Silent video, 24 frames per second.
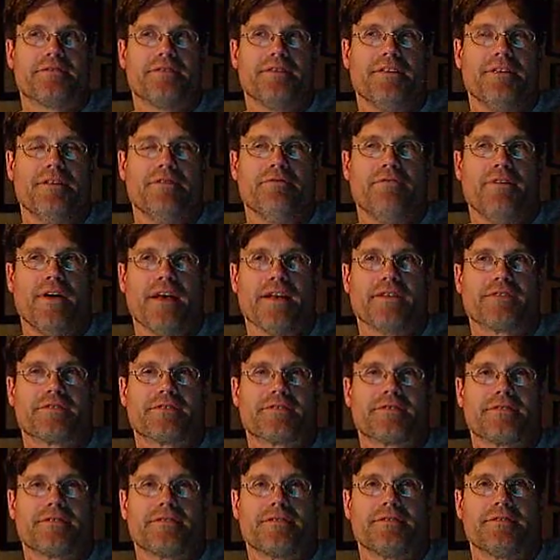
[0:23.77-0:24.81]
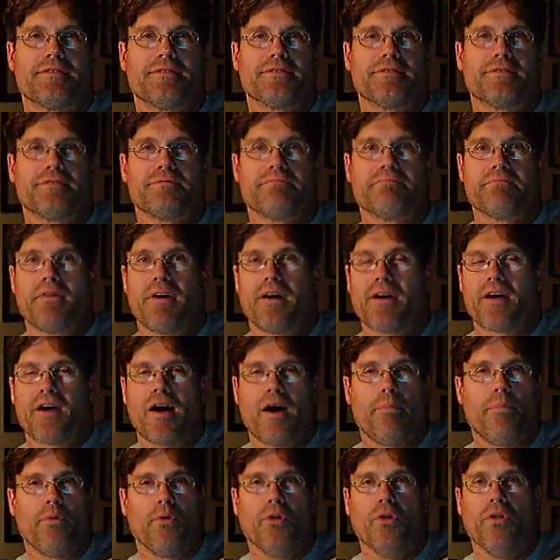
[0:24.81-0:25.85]
invests a
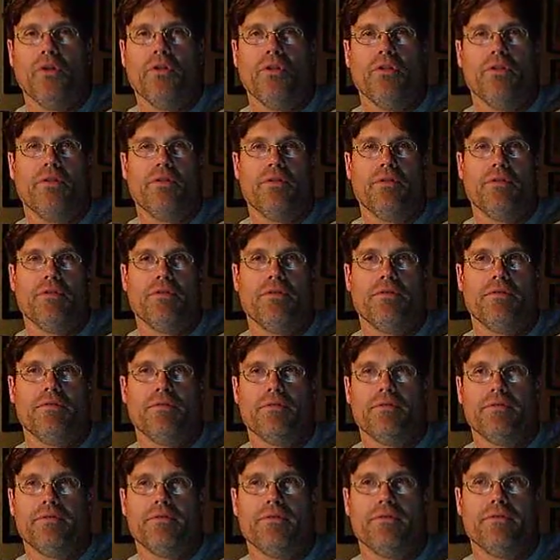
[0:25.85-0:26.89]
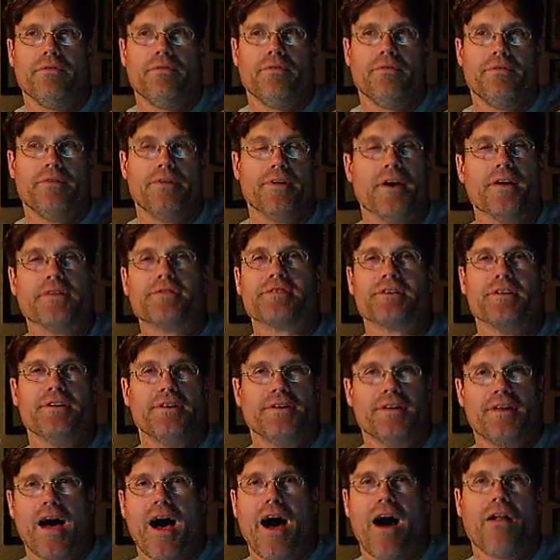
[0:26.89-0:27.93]
couple dozen
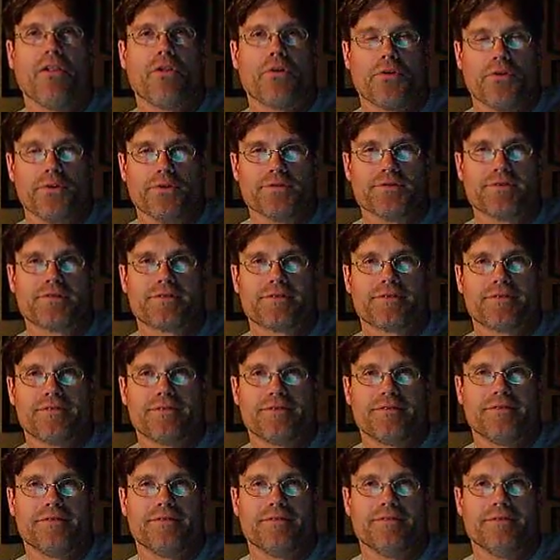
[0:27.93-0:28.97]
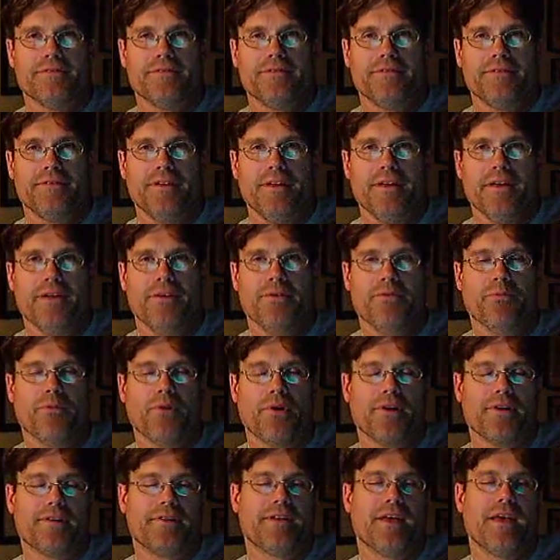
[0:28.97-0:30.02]
dollars in what
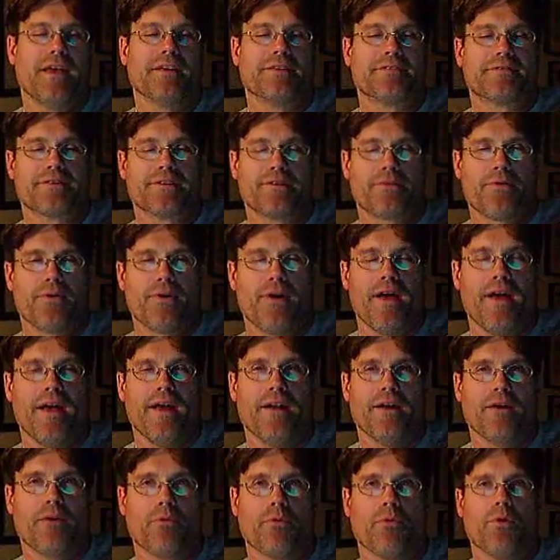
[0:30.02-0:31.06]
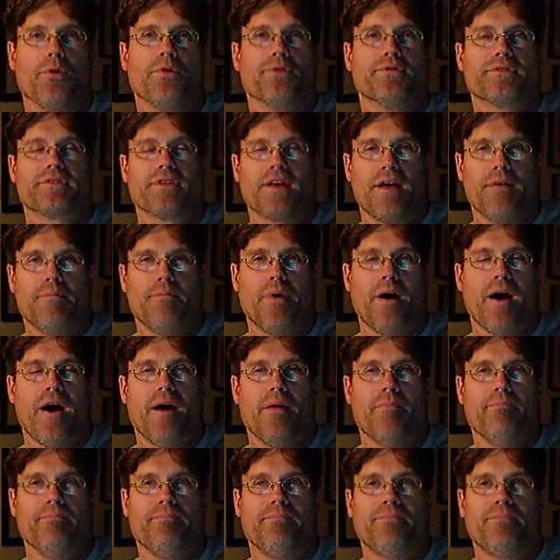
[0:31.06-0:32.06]
it takes to create a roadside bomb.